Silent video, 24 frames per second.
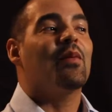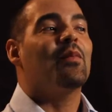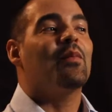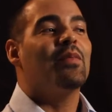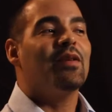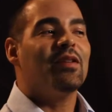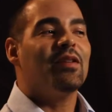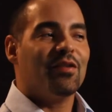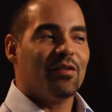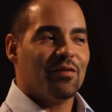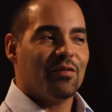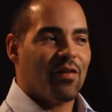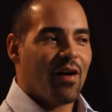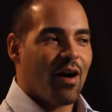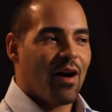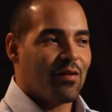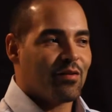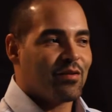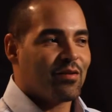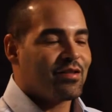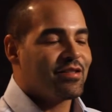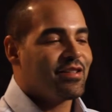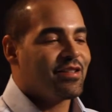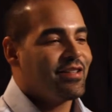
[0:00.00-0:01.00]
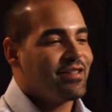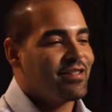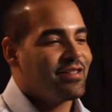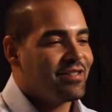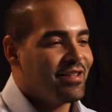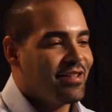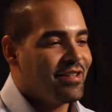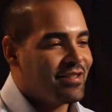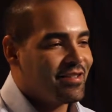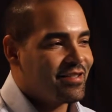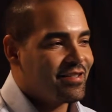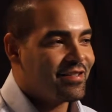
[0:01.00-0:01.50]
being a good father is,
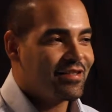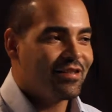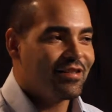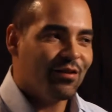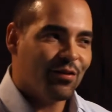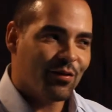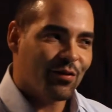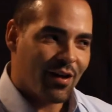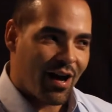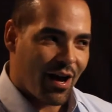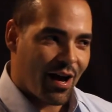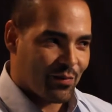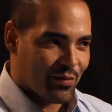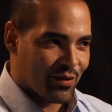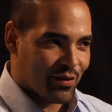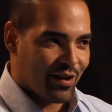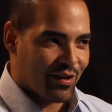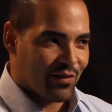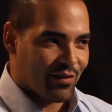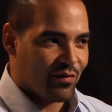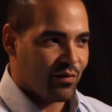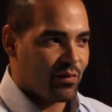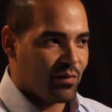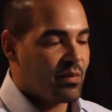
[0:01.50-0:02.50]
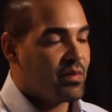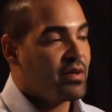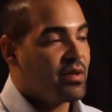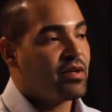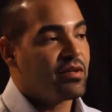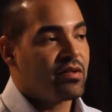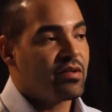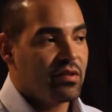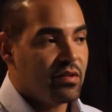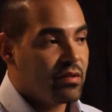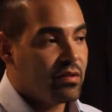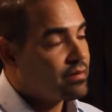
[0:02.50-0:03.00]
is, is, a little complicated for me
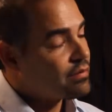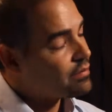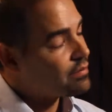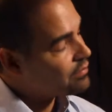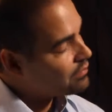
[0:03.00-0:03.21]
because he,